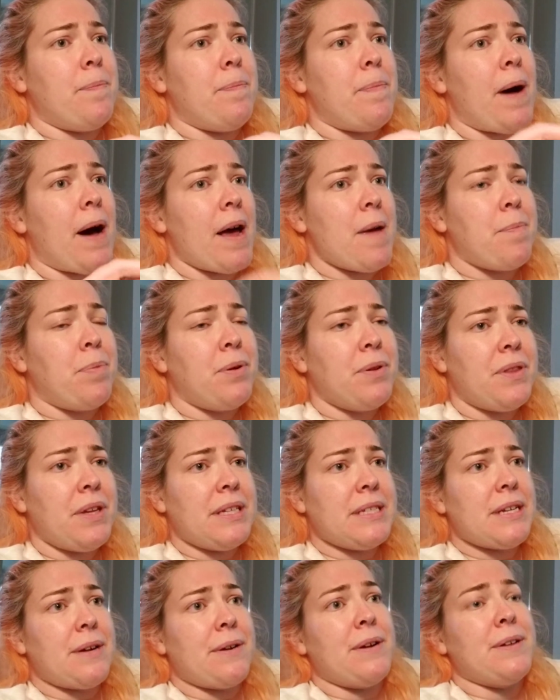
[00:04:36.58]
I pulled
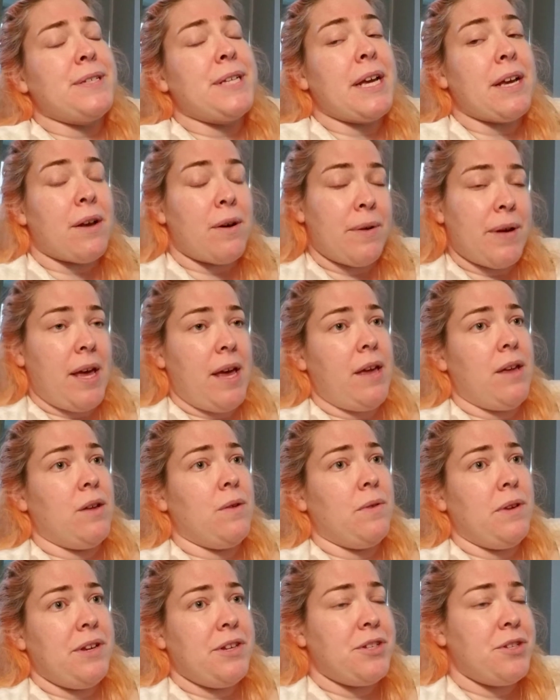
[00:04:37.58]
things out and I was like, okay, you
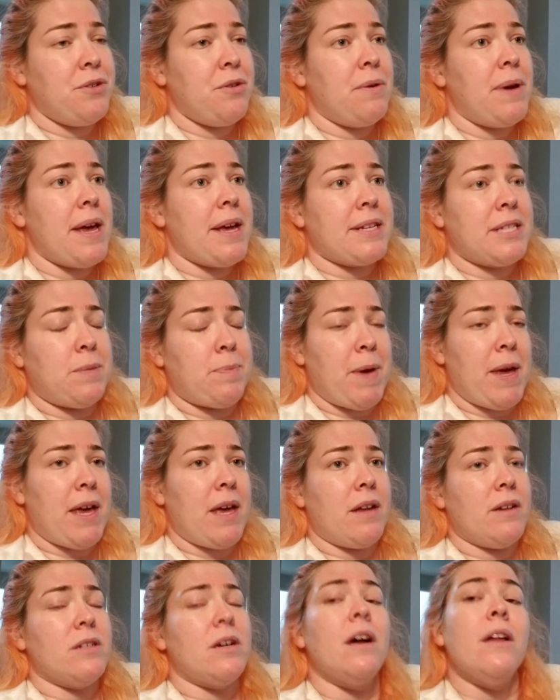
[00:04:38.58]
need to
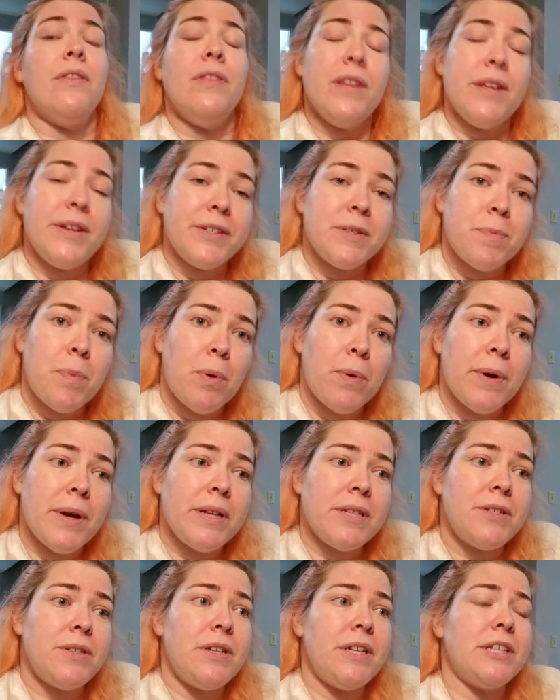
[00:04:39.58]
expand on these
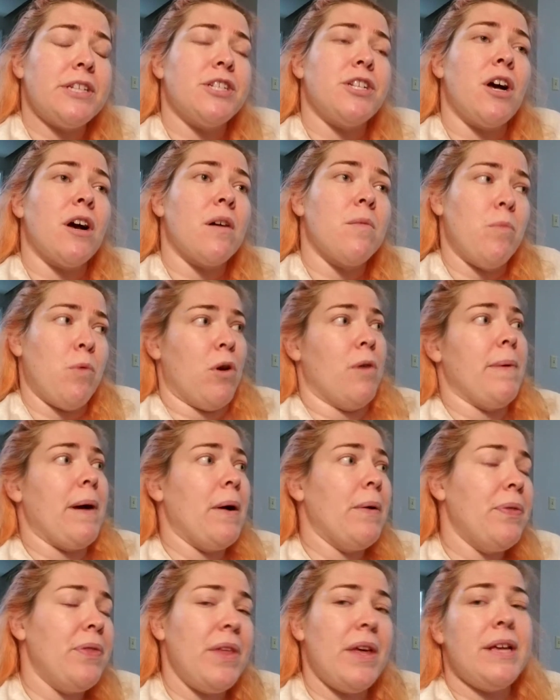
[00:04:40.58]
points. You need to talk more
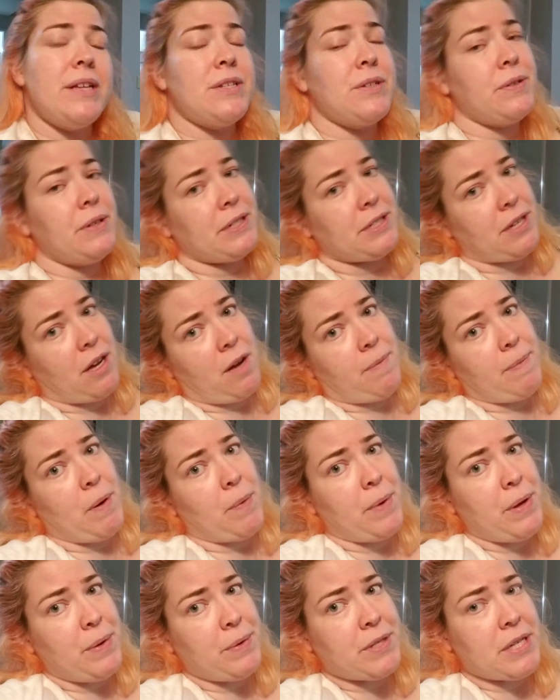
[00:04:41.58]
about this. You need to talk about
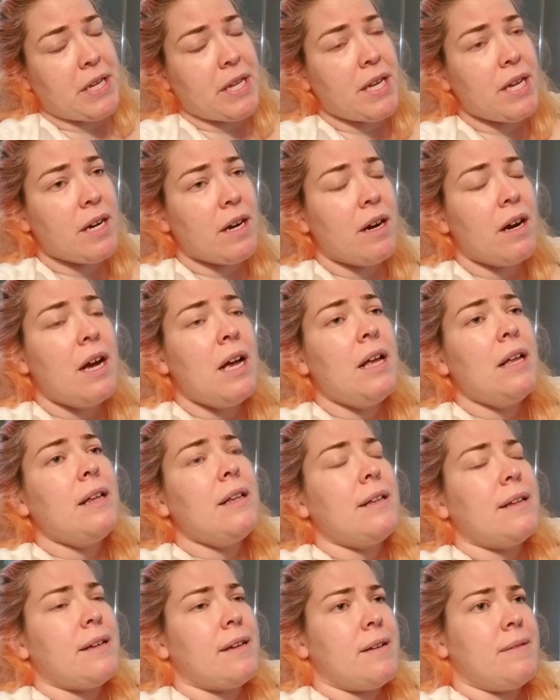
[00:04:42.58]
what you did here,
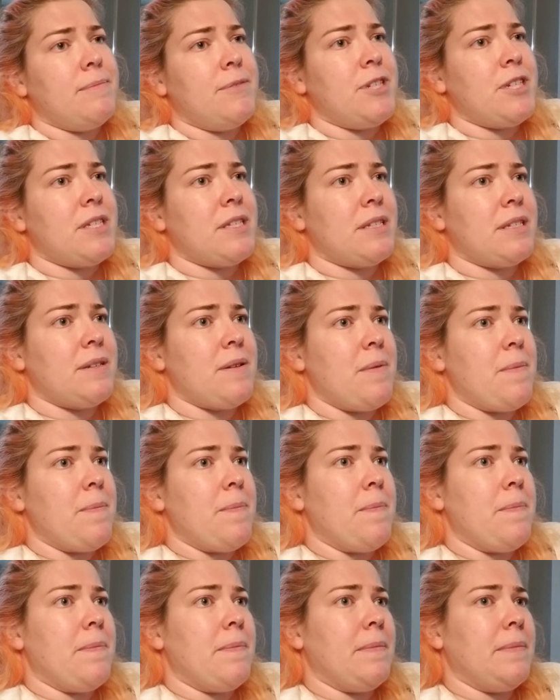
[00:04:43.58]
just to
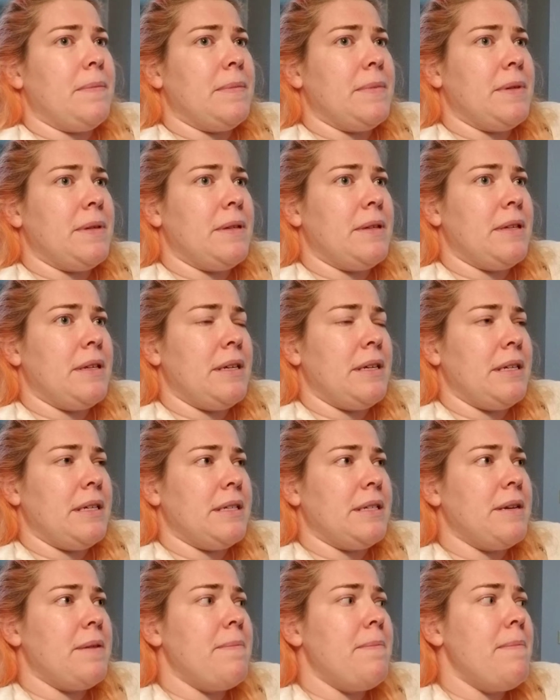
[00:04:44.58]

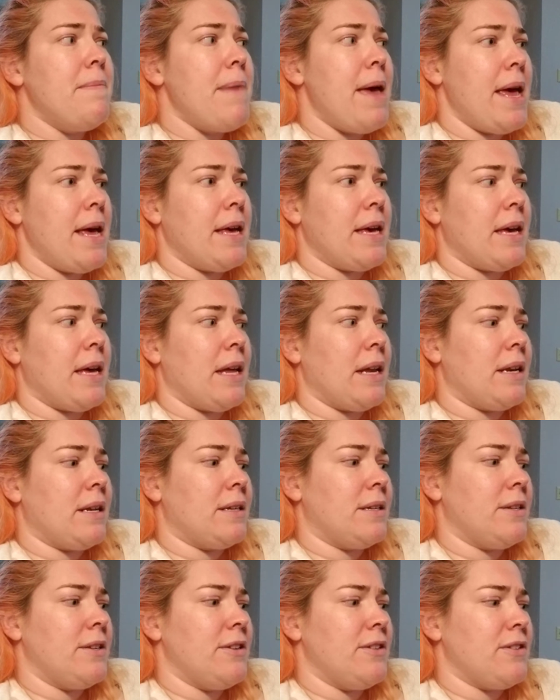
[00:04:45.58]
make it
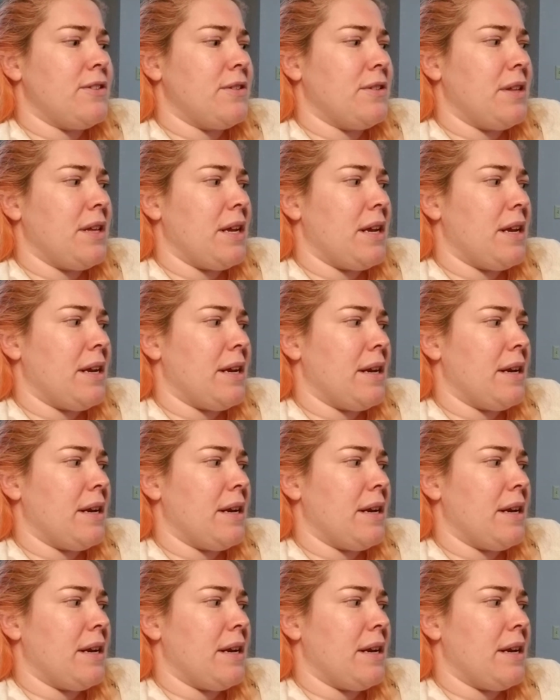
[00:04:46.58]
so that